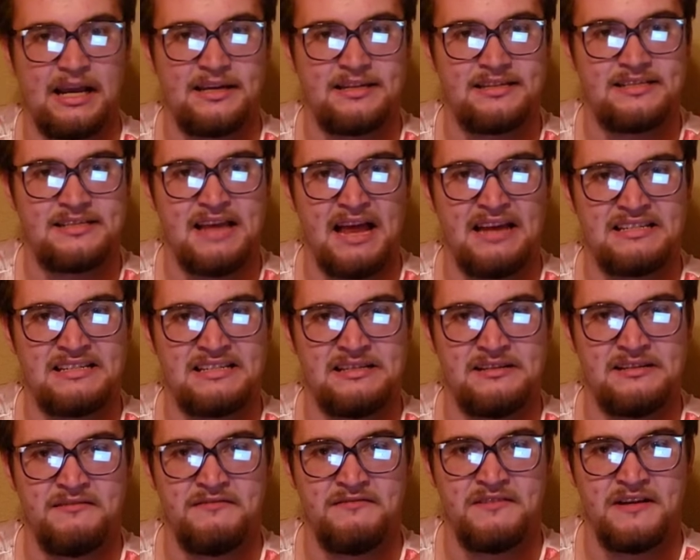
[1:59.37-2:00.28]

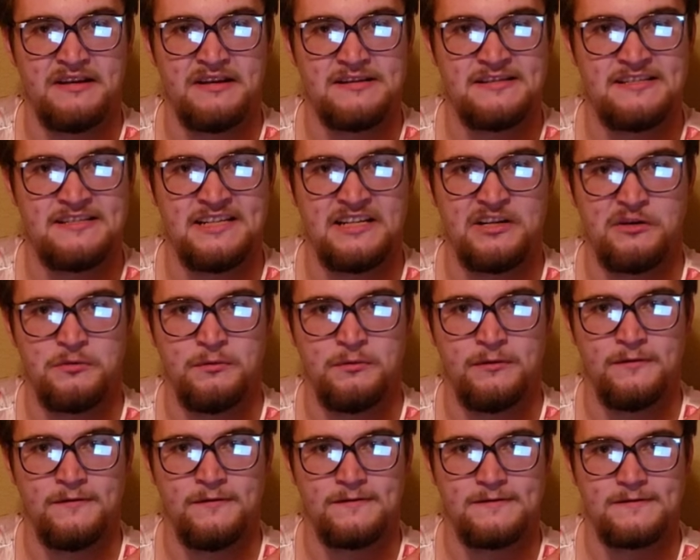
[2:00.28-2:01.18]
excessive
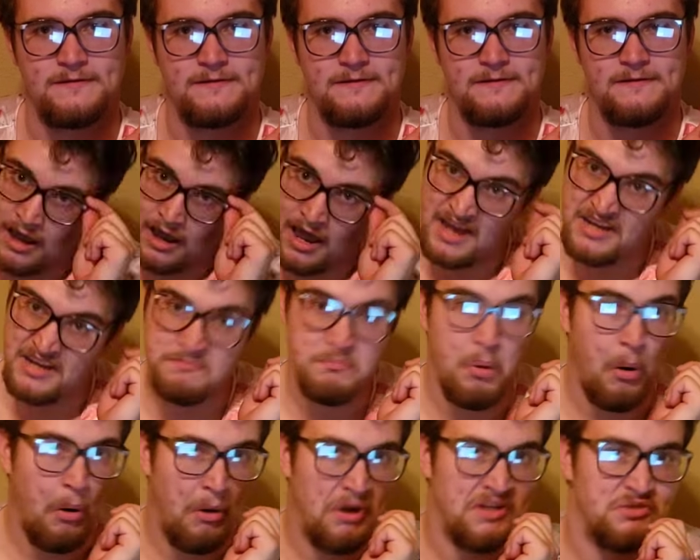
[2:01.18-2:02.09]
sequels. And
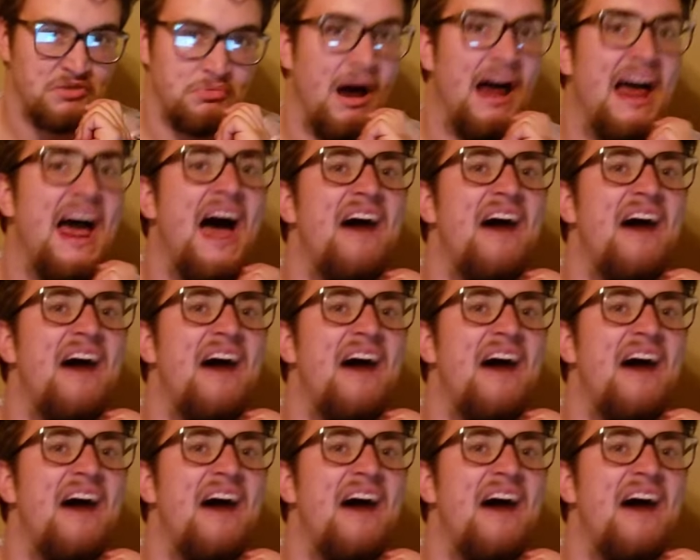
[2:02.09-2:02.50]
boy, do I